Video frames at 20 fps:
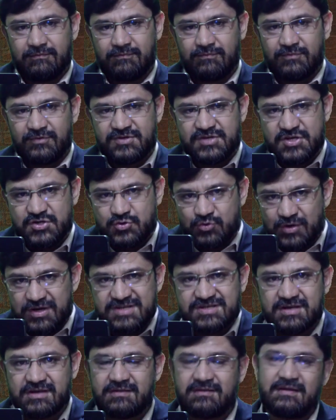
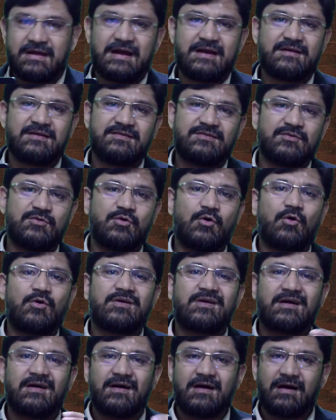situation that is
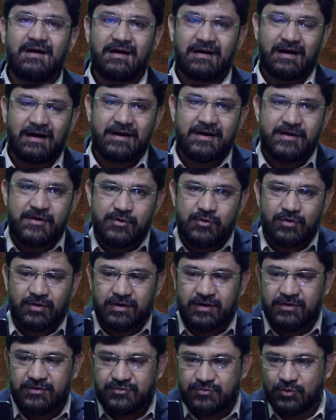not under your
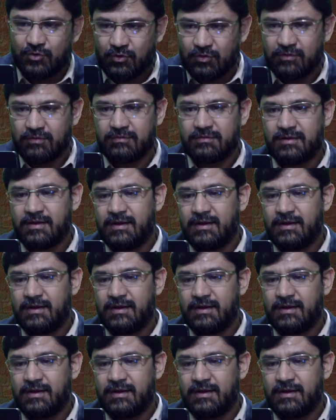control,